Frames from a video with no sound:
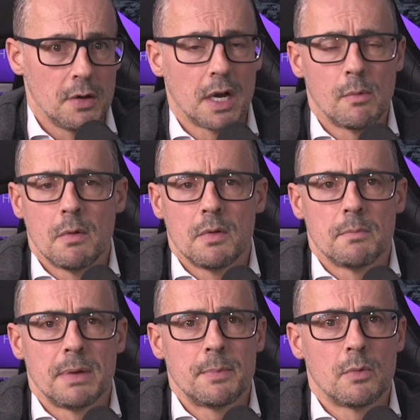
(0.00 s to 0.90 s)
you know,
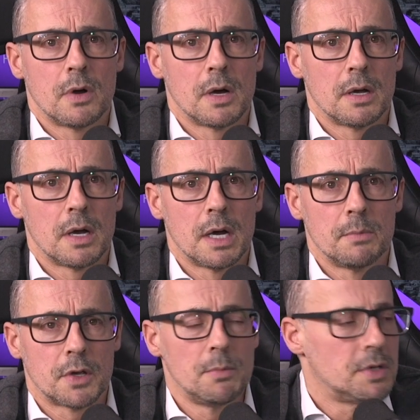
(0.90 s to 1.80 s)
people were um,
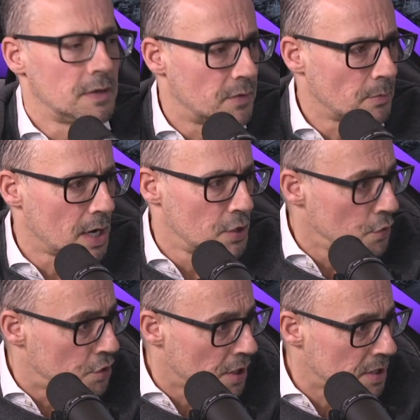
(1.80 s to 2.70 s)
commuting from like New
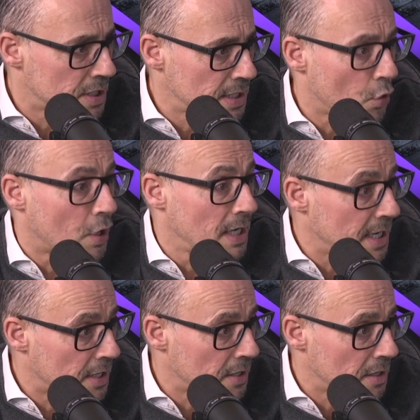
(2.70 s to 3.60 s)
Jersey or
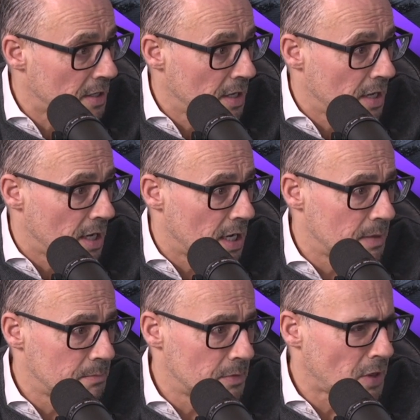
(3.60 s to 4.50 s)
Connecticut.
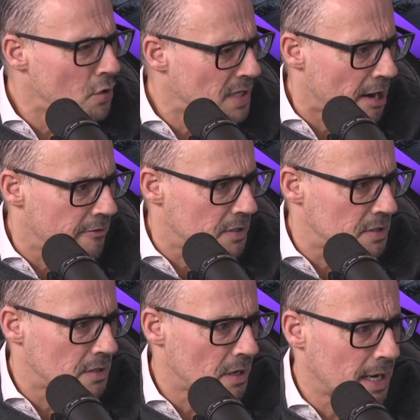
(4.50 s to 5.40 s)
Um, those
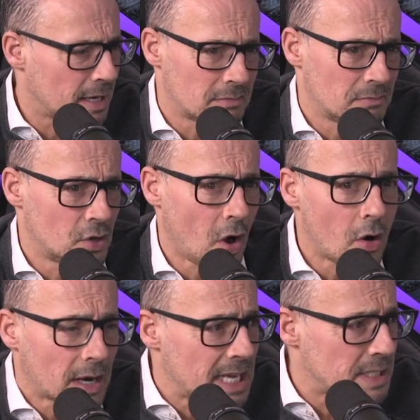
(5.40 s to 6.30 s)
areas, like, you
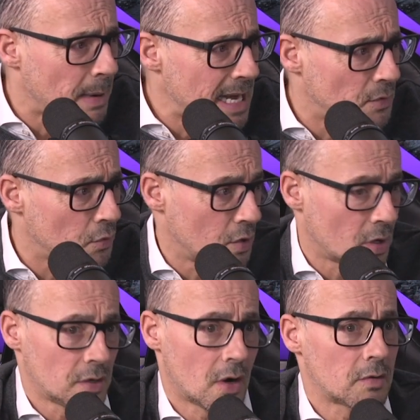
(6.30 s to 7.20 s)
can't get space, or you
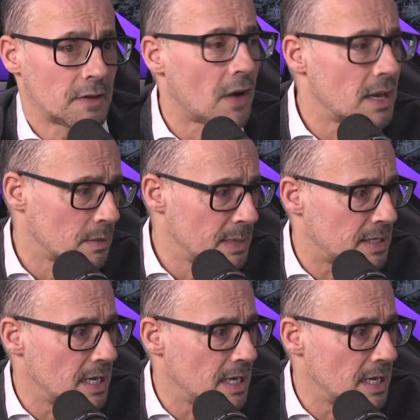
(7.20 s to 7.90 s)
can hardly find somewhere to